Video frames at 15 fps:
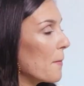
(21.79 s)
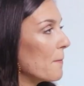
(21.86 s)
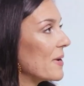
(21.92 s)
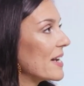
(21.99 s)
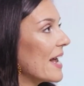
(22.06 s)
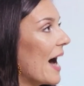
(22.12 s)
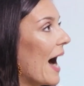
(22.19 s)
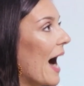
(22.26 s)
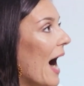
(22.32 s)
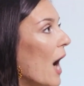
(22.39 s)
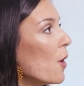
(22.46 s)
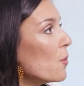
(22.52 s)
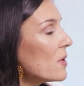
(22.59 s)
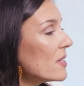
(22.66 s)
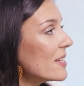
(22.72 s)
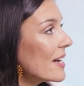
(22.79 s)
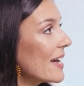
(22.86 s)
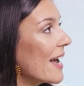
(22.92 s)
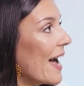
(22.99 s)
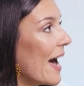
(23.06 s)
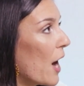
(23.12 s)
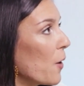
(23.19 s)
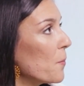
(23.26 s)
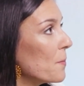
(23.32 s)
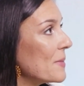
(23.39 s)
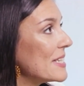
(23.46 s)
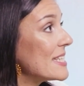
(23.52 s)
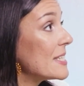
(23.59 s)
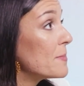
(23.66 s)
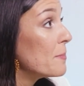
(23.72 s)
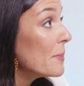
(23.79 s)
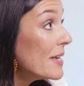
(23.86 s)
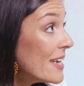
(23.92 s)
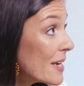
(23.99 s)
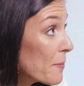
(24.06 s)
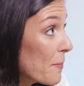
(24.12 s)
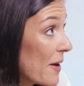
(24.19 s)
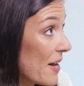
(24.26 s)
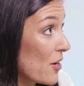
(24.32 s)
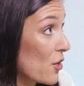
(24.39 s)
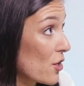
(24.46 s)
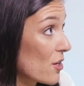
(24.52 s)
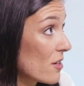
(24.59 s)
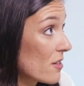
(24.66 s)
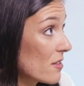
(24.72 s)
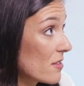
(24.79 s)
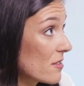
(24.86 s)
But how will that help me speak better?